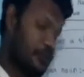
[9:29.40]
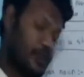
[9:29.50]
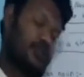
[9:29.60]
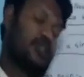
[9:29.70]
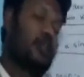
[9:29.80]

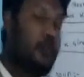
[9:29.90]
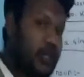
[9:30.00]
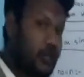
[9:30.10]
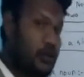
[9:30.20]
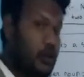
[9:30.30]
perceive
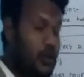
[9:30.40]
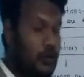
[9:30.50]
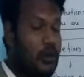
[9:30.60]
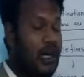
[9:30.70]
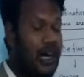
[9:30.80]
it on
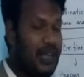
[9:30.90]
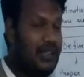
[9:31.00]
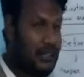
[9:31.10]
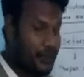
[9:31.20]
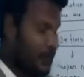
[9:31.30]
your
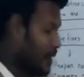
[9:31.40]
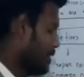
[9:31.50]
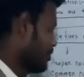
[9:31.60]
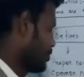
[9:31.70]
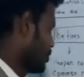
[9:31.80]
eyes.
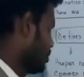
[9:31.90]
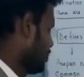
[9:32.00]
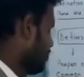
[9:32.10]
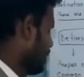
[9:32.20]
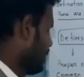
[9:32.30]

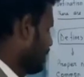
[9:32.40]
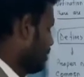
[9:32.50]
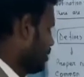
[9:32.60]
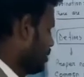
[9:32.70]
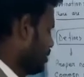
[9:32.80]
So
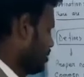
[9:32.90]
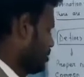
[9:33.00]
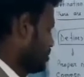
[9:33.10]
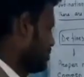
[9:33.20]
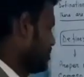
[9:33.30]

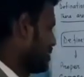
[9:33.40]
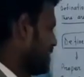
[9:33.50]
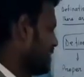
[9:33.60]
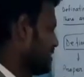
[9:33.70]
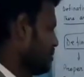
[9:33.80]
something
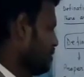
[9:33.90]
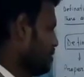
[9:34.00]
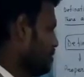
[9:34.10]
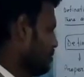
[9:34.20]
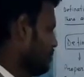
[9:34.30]
tangible